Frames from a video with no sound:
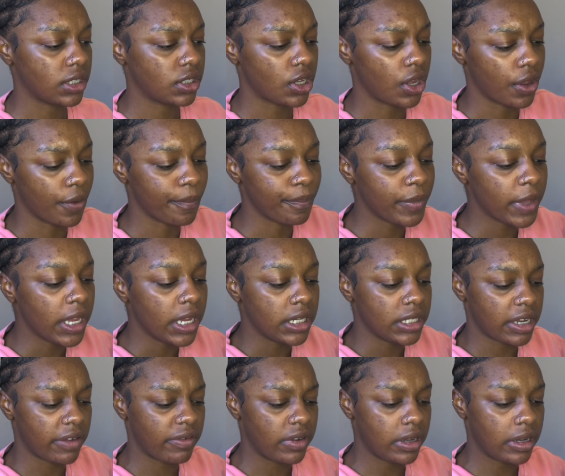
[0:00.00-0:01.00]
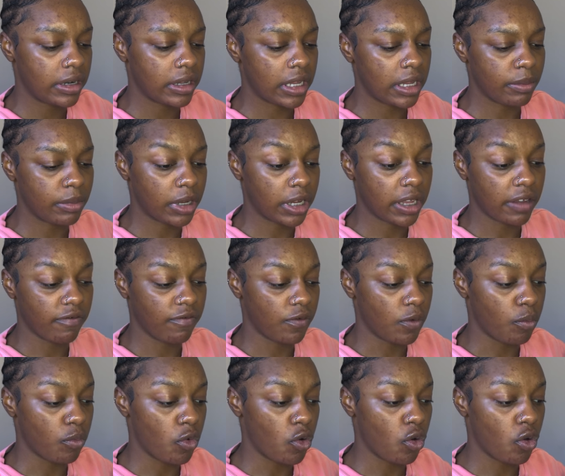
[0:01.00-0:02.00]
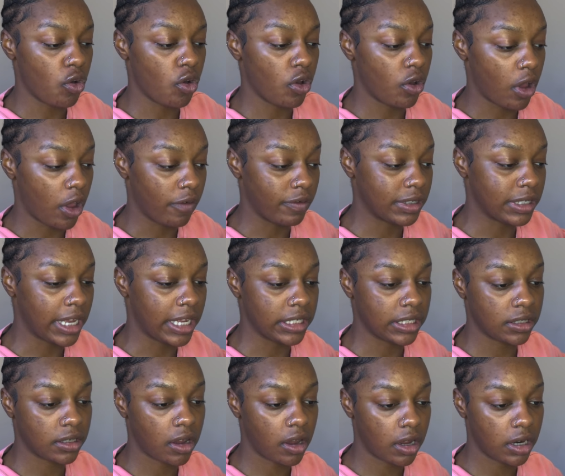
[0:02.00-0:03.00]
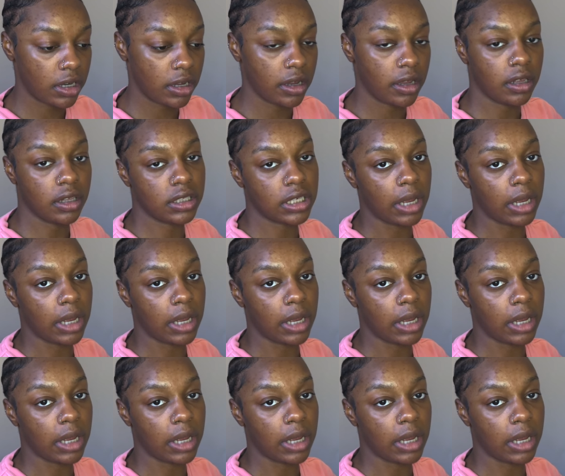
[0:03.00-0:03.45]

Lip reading: So definitely going to keep looking for more oversized cardigans.